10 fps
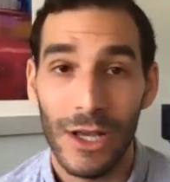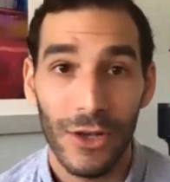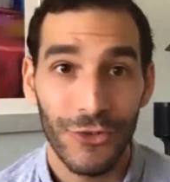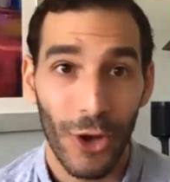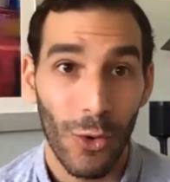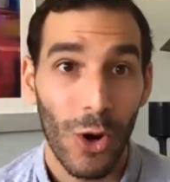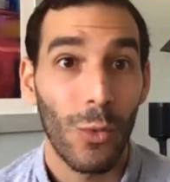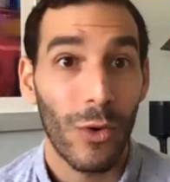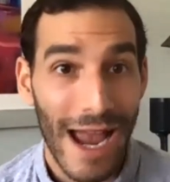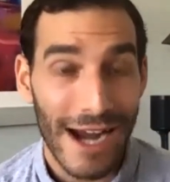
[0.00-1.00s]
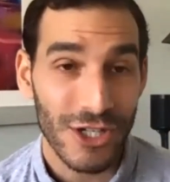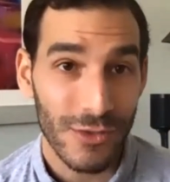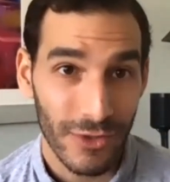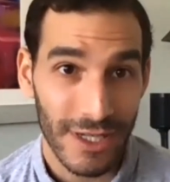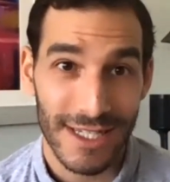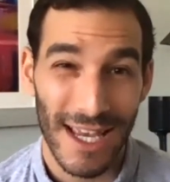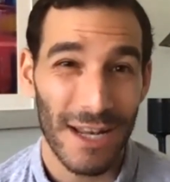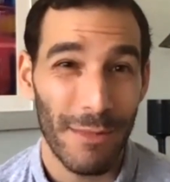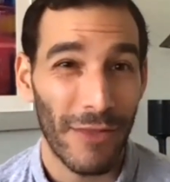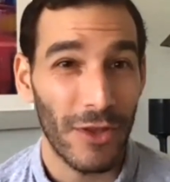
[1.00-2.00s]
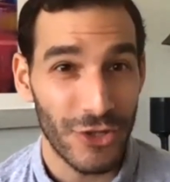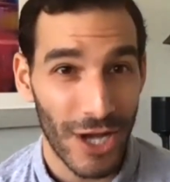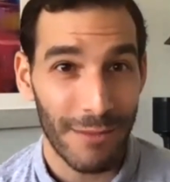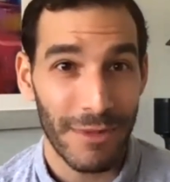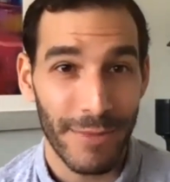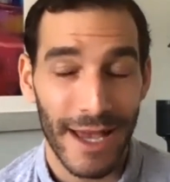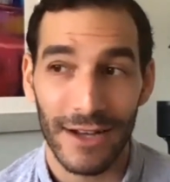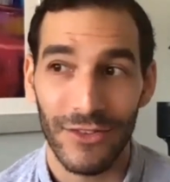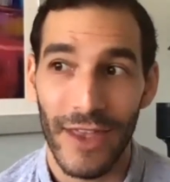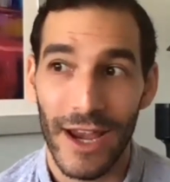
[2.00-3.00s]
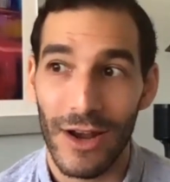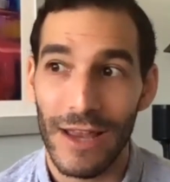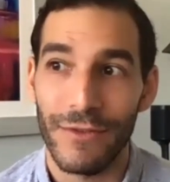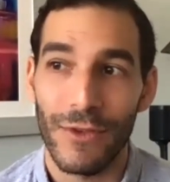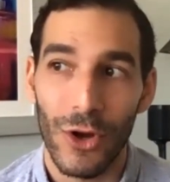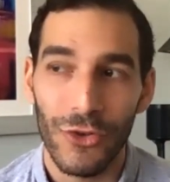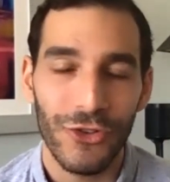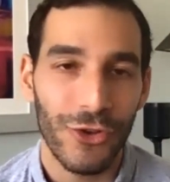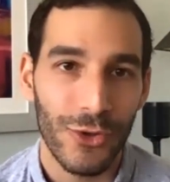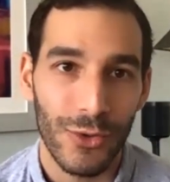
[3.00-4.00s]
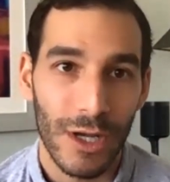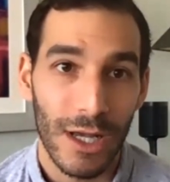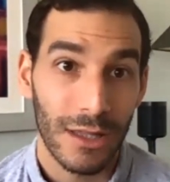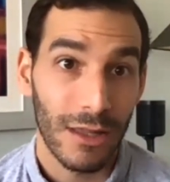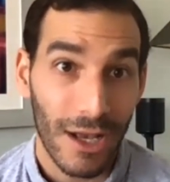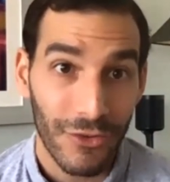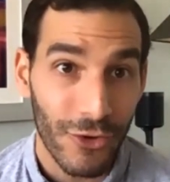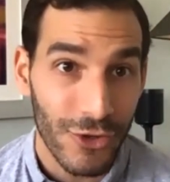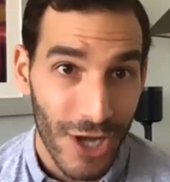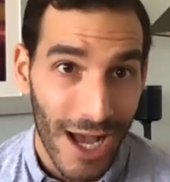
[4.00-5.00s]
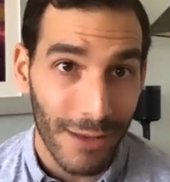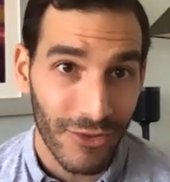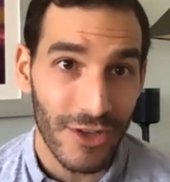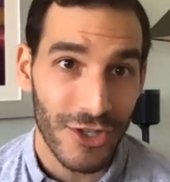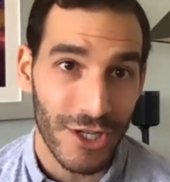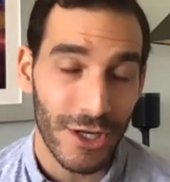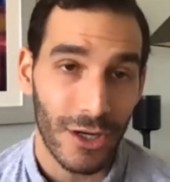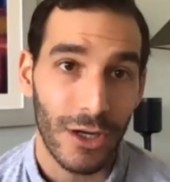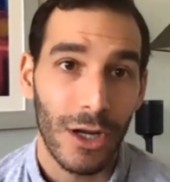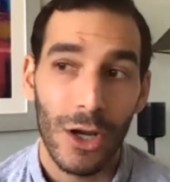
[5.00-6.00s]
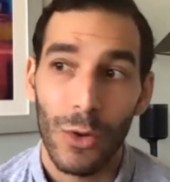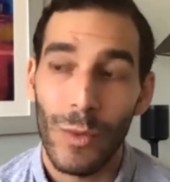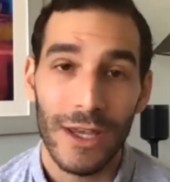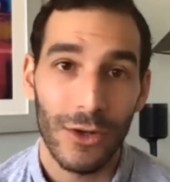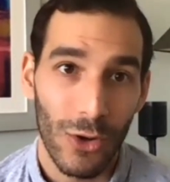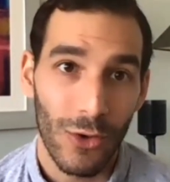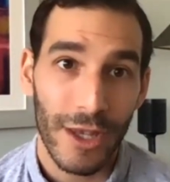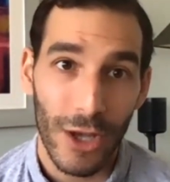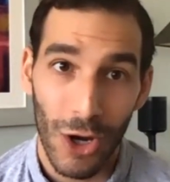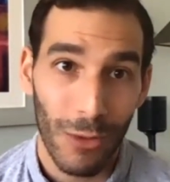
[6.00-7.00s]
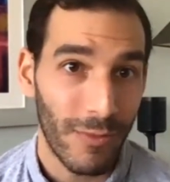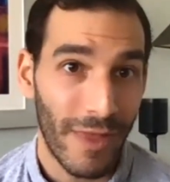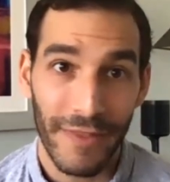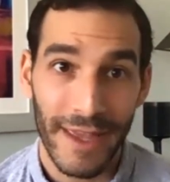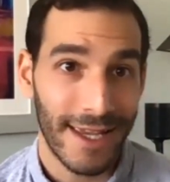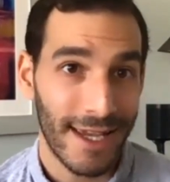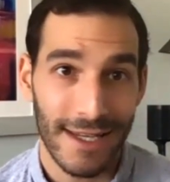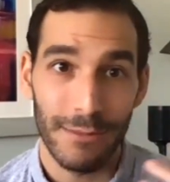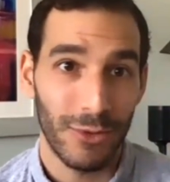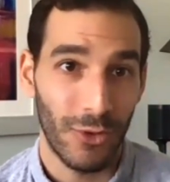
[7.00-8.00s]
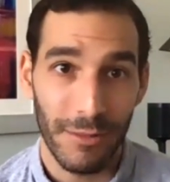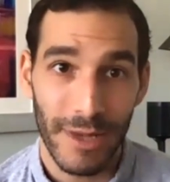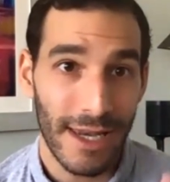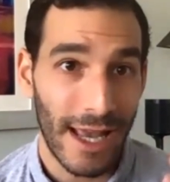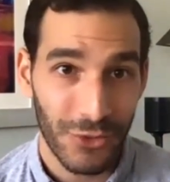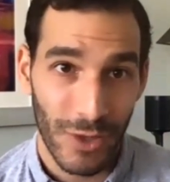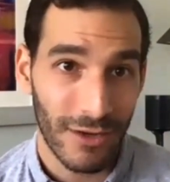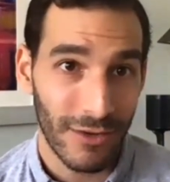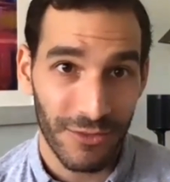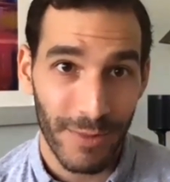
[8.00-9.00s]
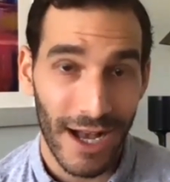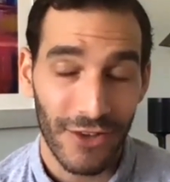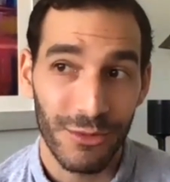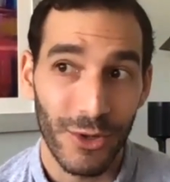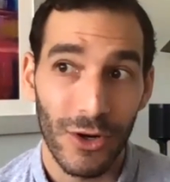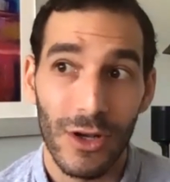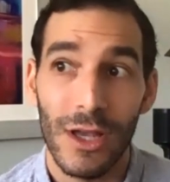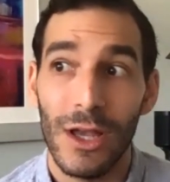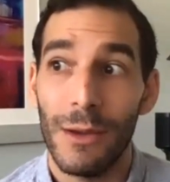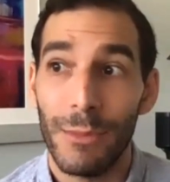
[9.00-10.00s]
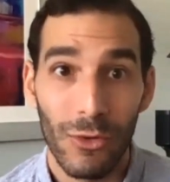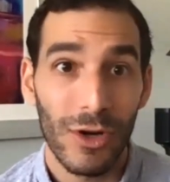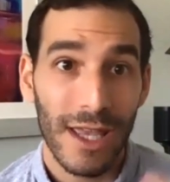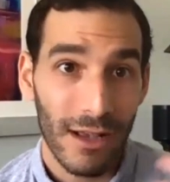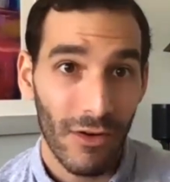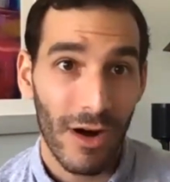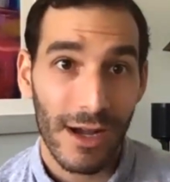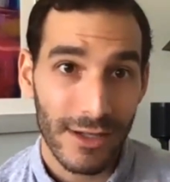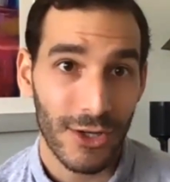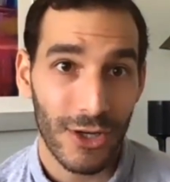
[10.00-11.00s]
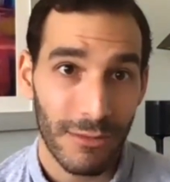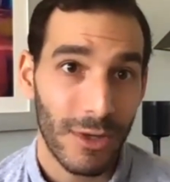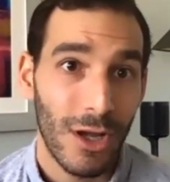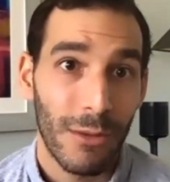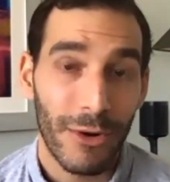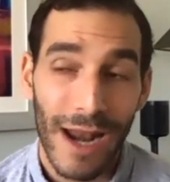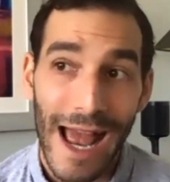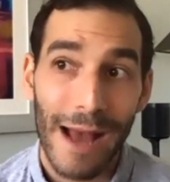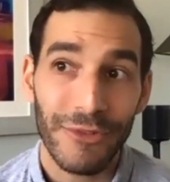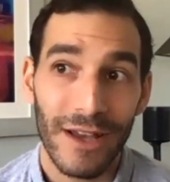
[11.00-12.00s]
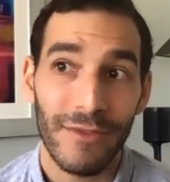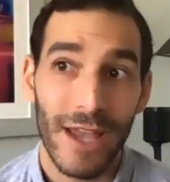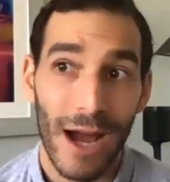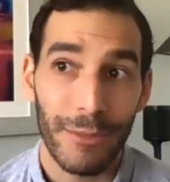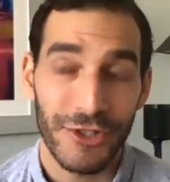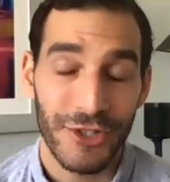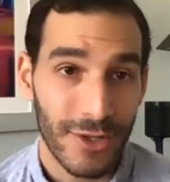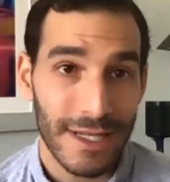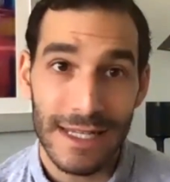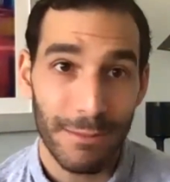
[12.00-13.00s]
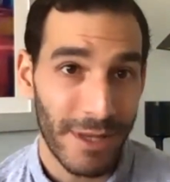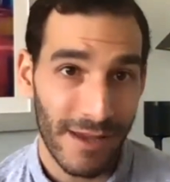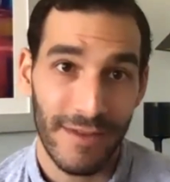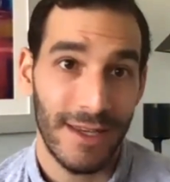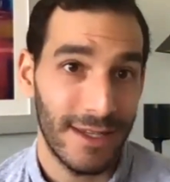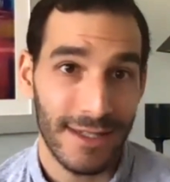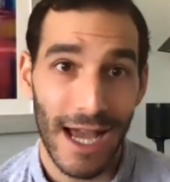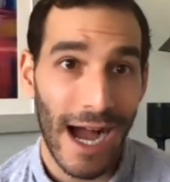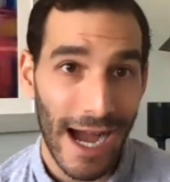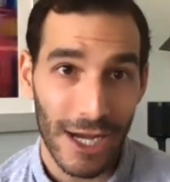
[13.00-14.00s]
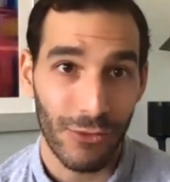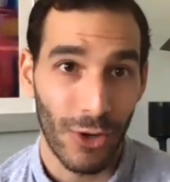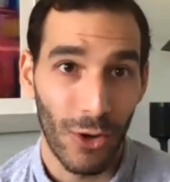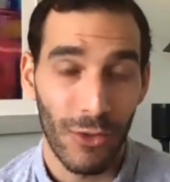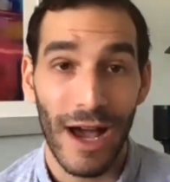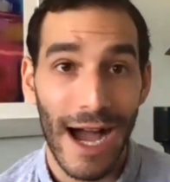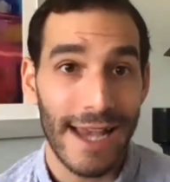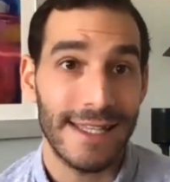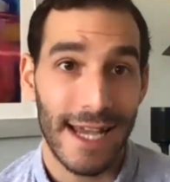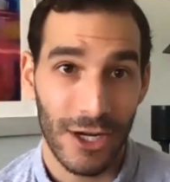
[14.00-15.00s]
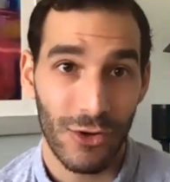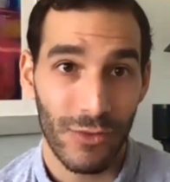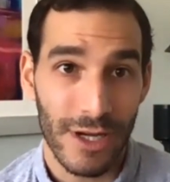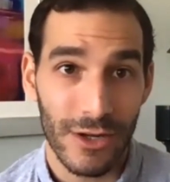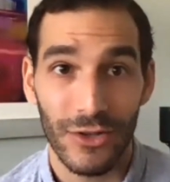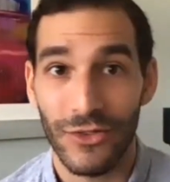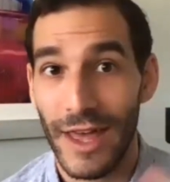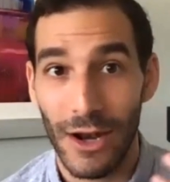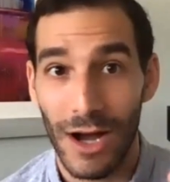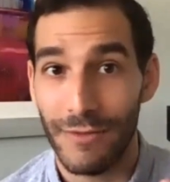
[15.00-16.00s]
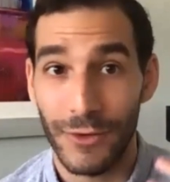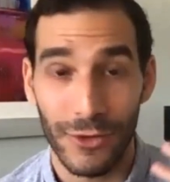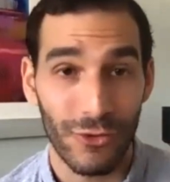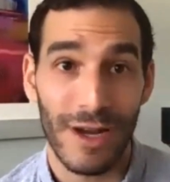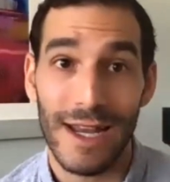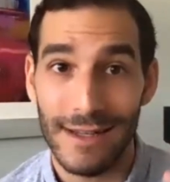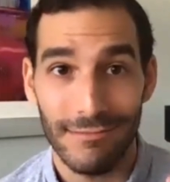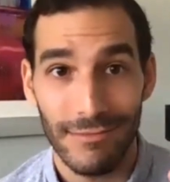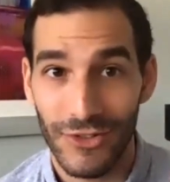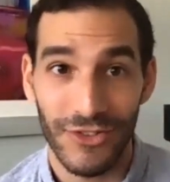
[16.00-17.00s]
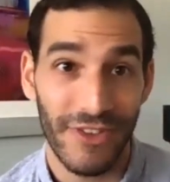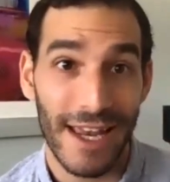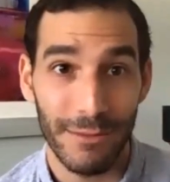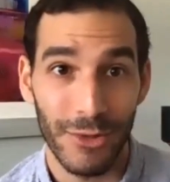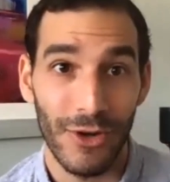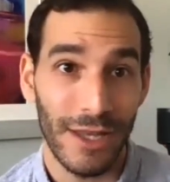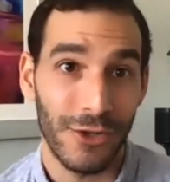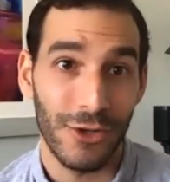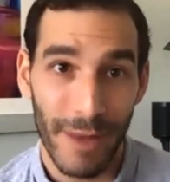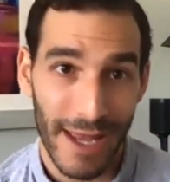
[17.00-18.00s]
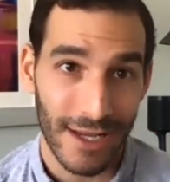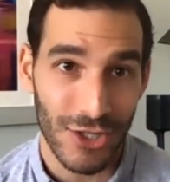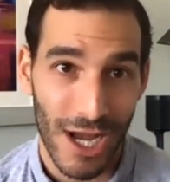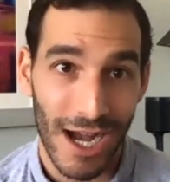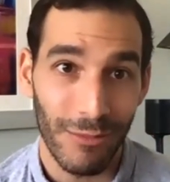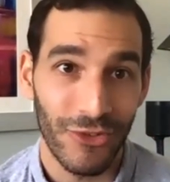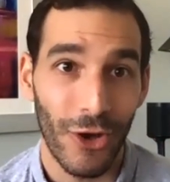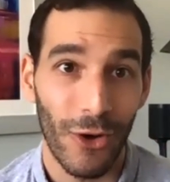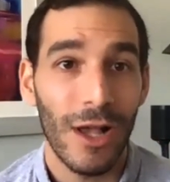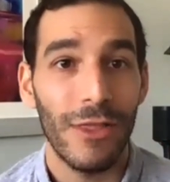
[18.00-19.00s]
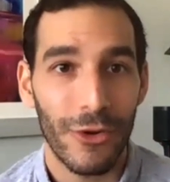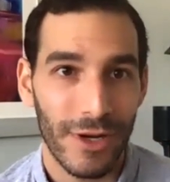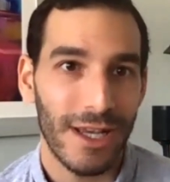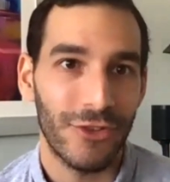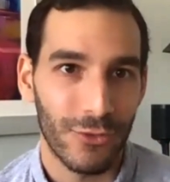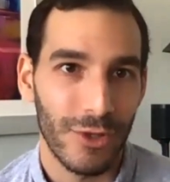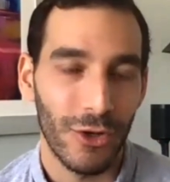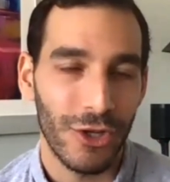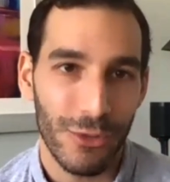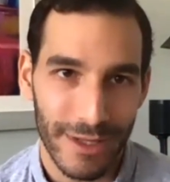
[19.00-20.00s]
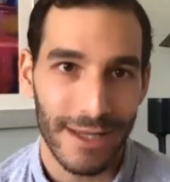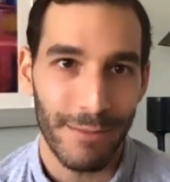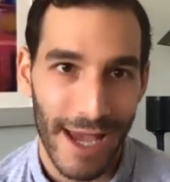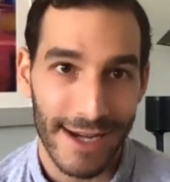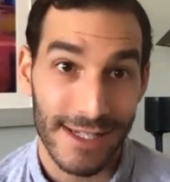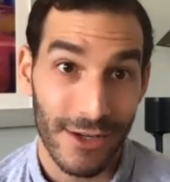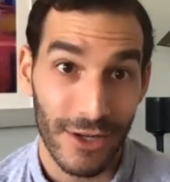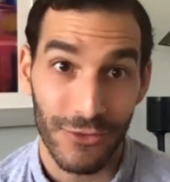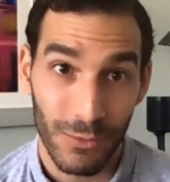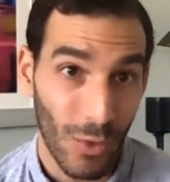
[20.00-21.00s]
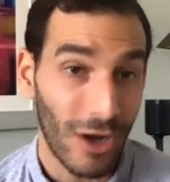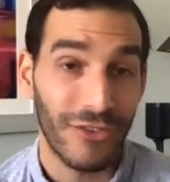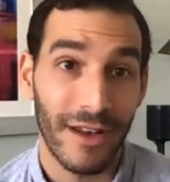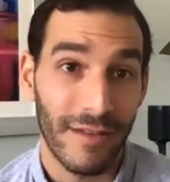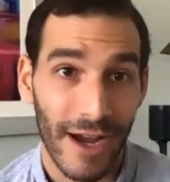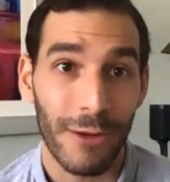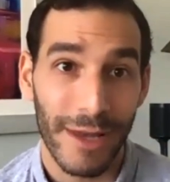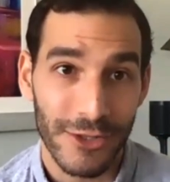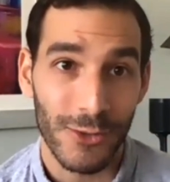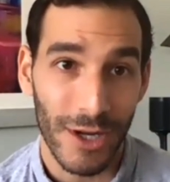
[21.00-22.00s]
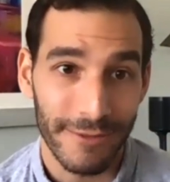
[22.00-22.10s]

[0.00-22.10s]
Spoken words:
So, we're actually really excited about the job impacts there. And for those who lost their jobs this year, we can only hope that they get employment as quickly as possible, but looking long term, perhaps have the opportunity to pivot into high growth, high tech careers that offer great, sustainable, and good paying jobs. So there is a real human impact here as well as an environmental one.